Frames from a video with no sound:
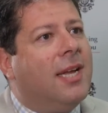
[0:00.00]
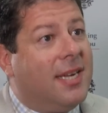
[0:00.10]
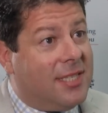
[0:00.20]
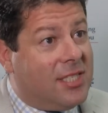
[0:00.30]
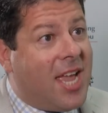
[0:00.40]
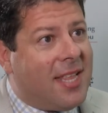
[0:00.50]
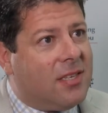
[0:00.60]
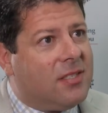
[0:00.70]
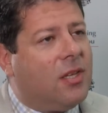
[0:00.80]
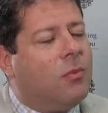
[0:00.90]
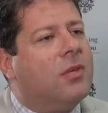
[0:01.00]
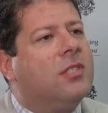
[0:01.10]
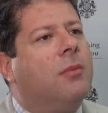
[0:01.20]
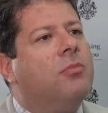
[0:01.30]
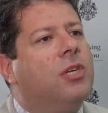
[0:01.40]
uh, tenants that were
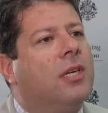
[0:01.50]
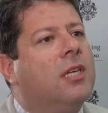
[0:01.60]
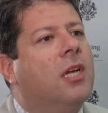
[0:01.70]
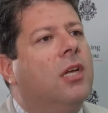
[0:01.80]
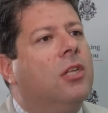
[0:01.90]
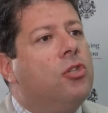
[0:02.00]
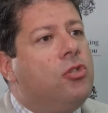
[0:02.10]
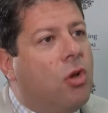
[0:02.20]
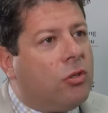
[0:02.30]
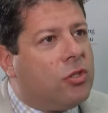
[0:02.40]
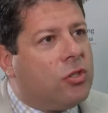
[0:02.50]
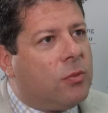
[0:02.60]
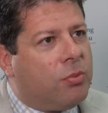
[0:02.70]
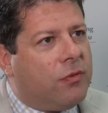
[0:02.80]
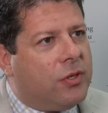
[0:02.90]
subject not to
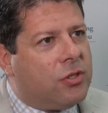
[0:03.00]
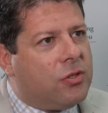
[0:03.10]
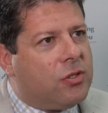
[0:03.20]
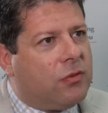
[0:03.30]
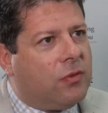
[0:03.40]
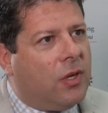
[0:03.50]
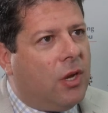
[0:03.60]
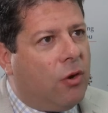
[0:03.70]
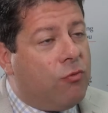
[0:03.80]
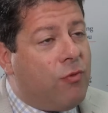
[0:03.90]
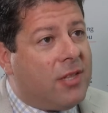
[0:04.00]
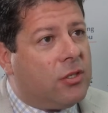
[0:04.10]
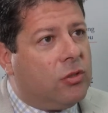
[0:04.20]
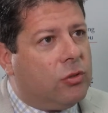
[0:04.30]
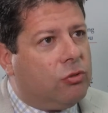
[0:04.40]
the provisions of
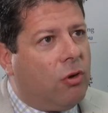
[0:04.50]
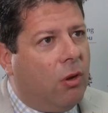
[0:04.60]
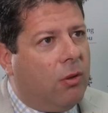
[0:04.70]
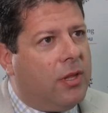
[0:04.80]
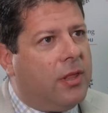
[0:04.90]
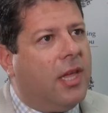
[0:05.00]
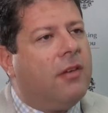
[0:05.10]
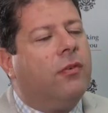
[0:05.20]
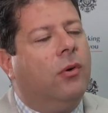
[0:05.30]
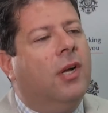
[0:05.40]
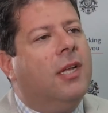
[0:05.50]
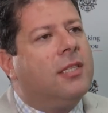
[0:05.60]
rent control and therefore